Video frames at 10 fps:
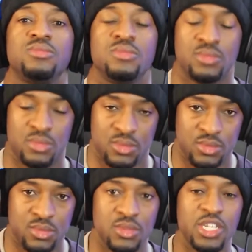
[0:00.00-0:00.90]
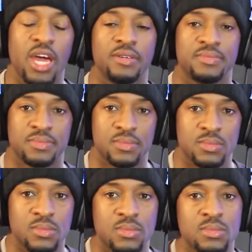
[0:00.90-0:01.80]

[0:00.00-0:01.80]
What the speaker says: with my friends, I might do that.